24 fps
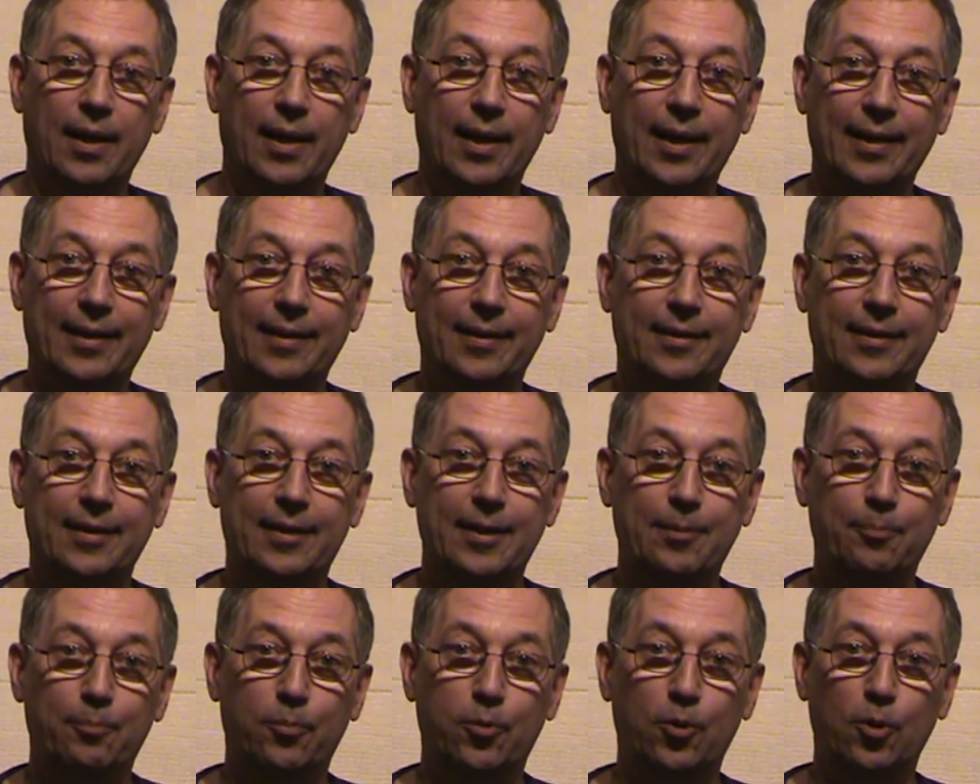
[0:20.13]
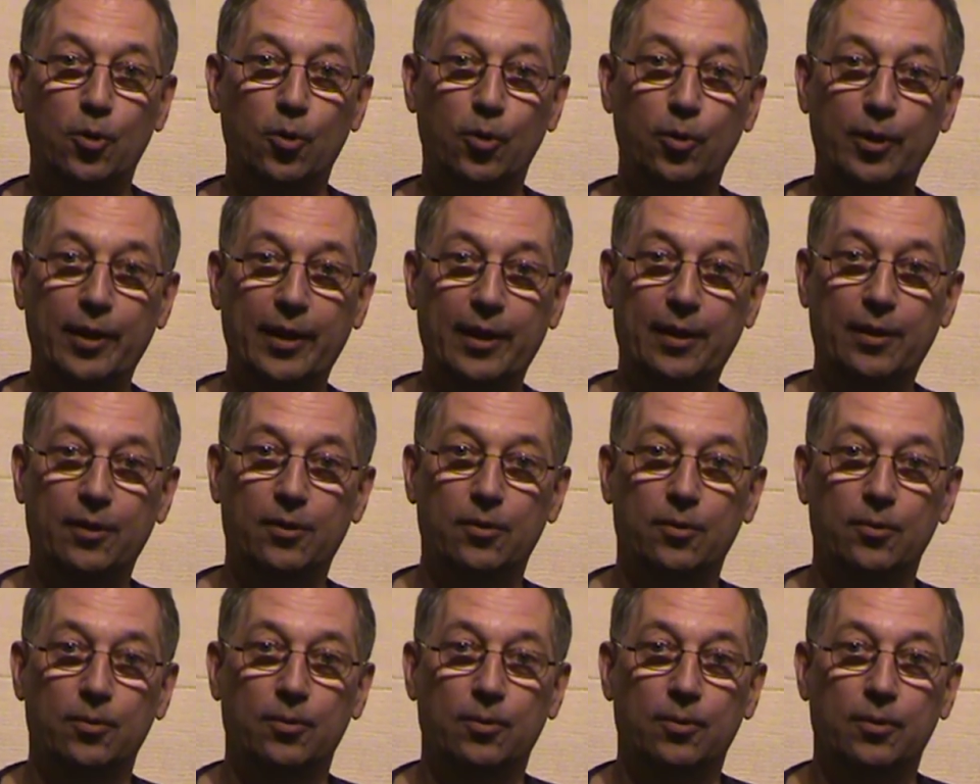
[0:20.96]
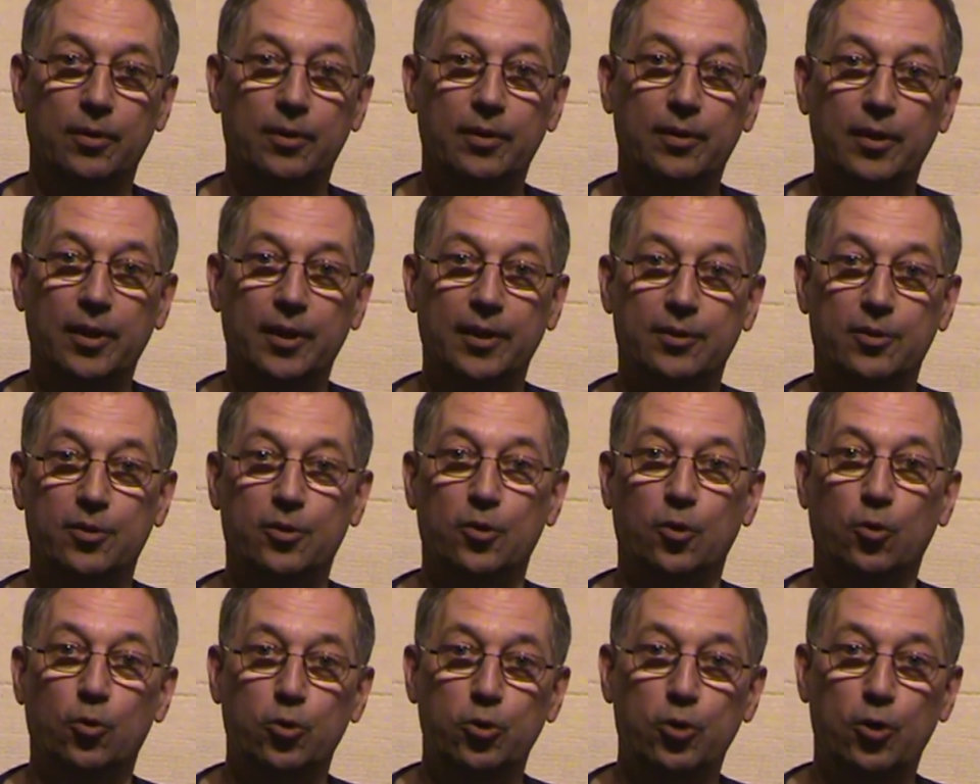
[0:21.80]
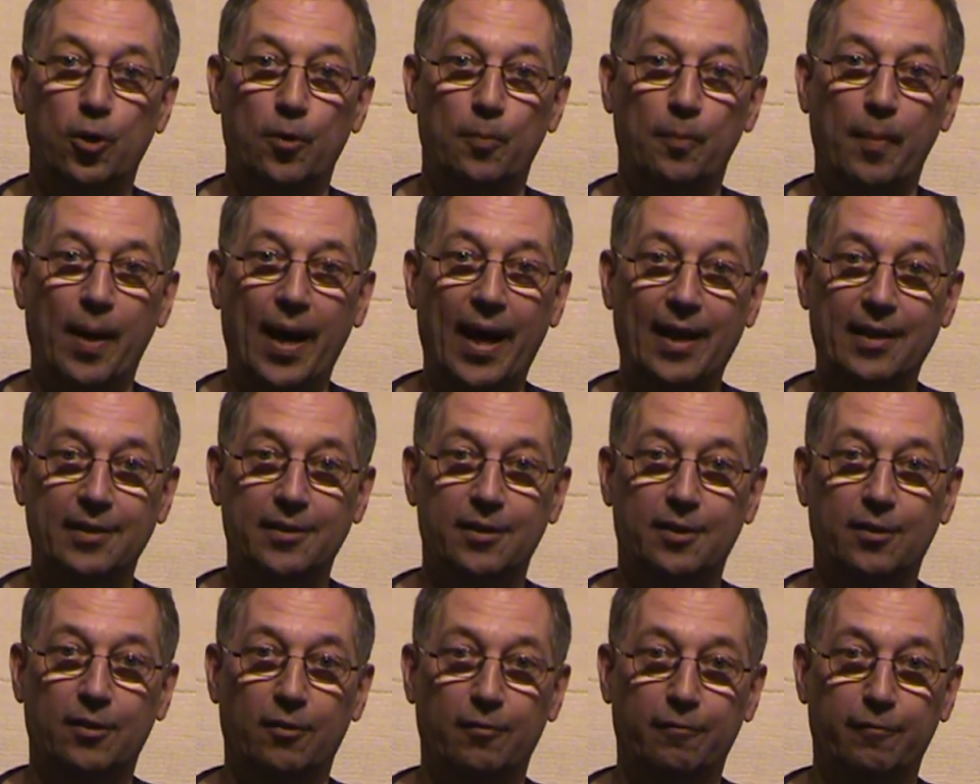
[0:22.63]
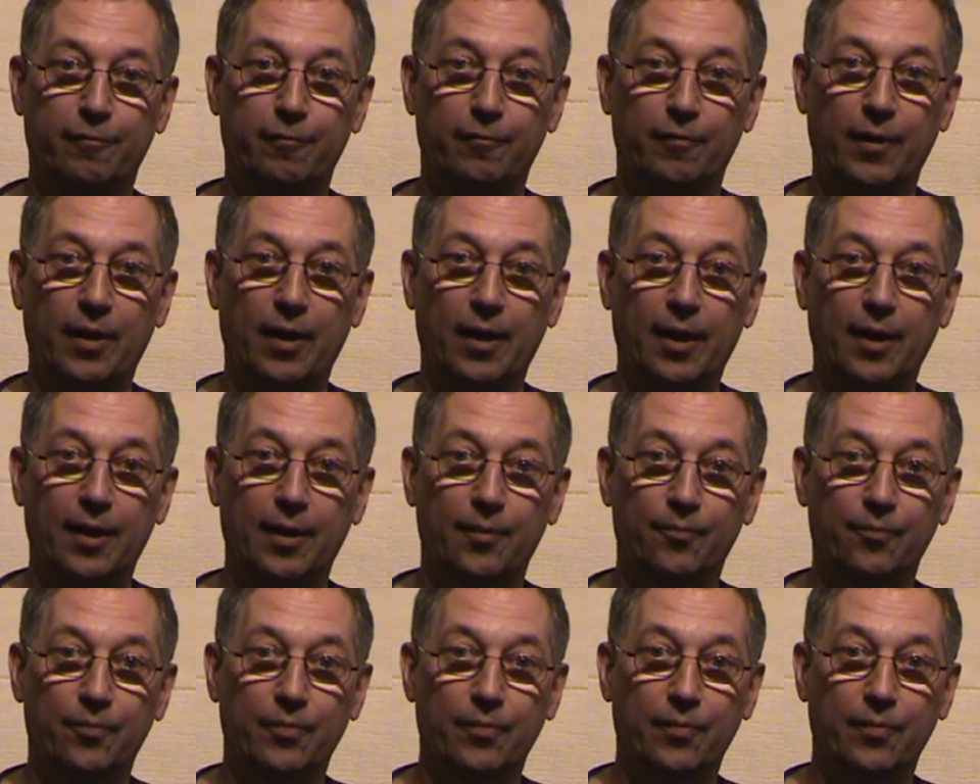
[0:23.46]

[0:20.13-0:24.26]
a deep look into the social mask of uh,